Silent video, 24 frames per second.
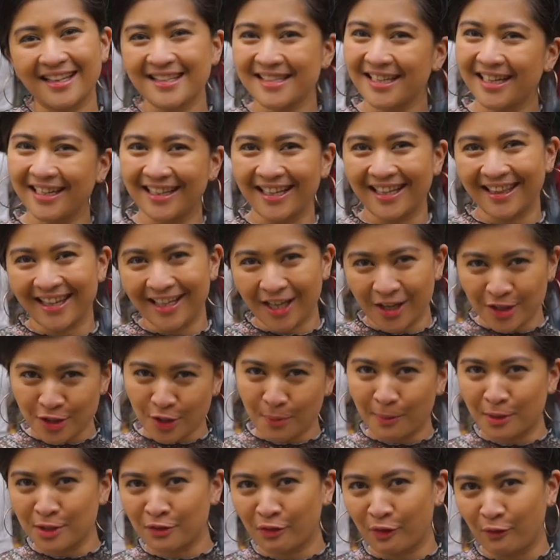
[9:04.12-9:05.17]
that's it. Thank you so
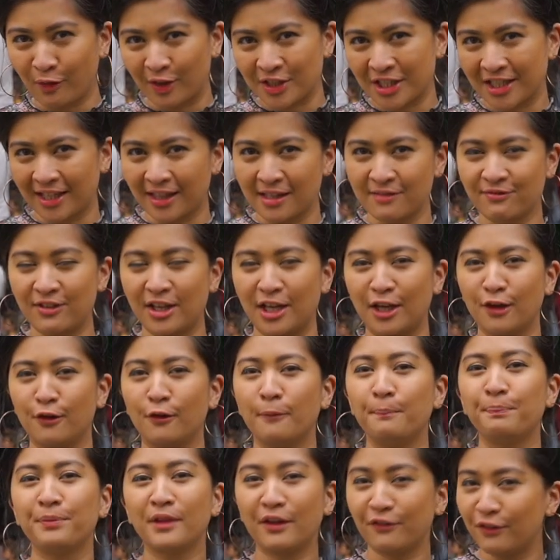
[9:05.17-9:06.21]
much for watching this
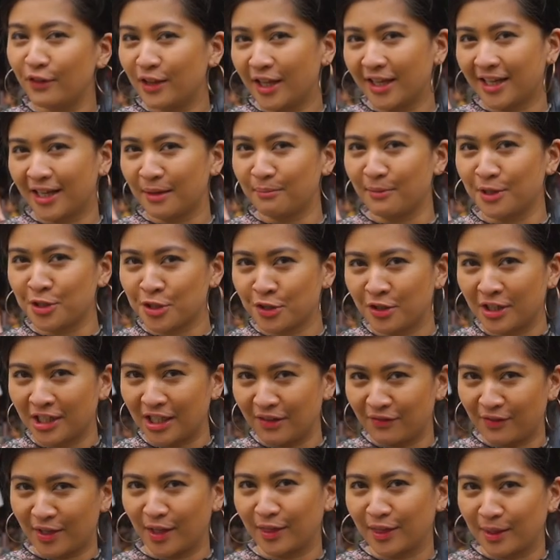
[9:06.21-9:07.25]
video. If you like it, make sure to
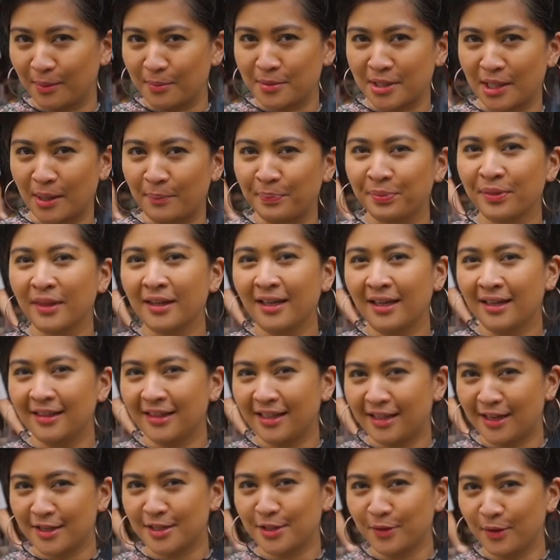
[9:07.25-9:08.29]
give it a thumbs up.
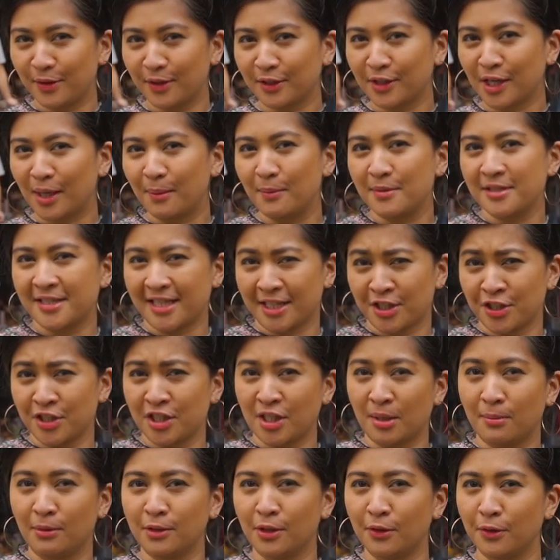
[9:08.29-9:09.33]
Let us know in the comment section
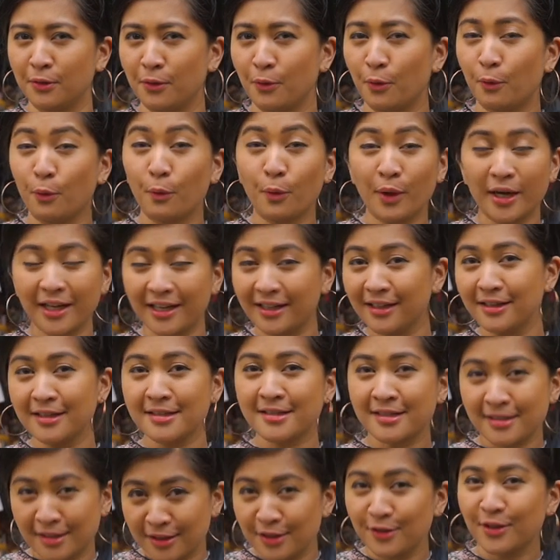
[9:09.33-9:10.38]
down below what
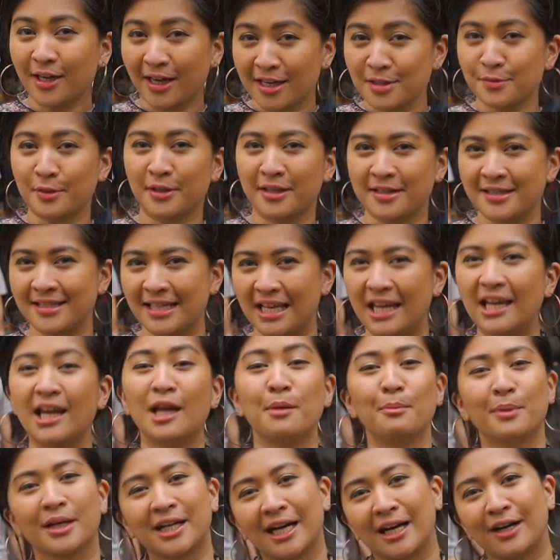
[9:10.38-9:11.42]
else do you guys want to see
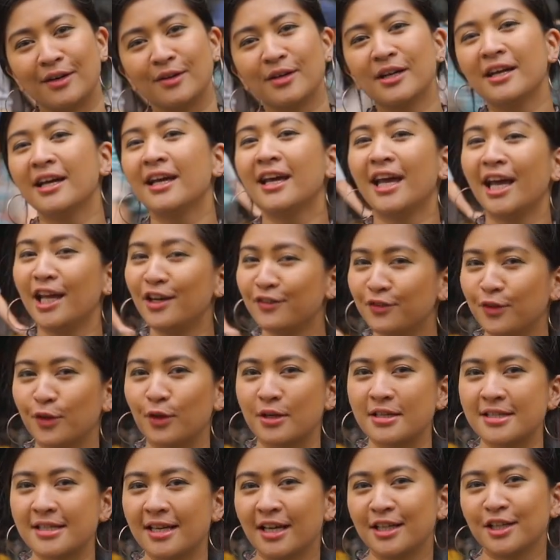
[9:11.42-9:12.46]
in Macau. And of
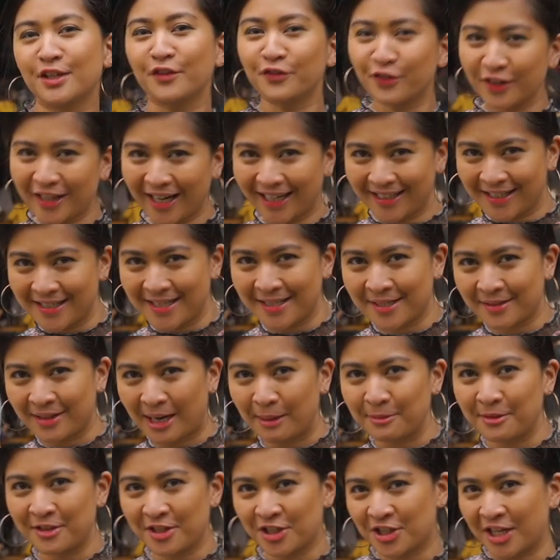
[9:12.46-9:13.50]
course, don't forget to
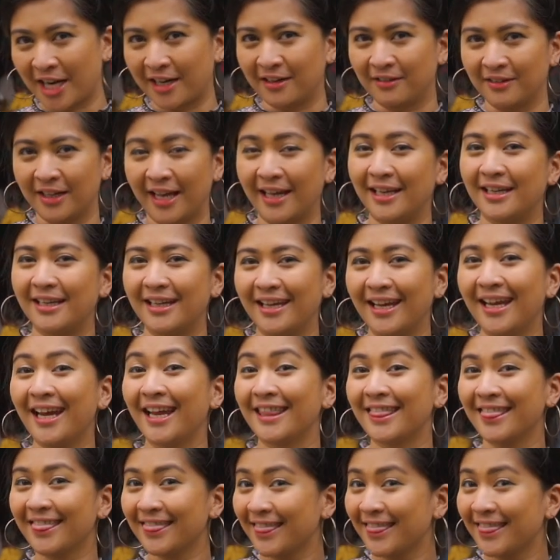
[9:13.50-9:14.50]
subscribe to the channel and hit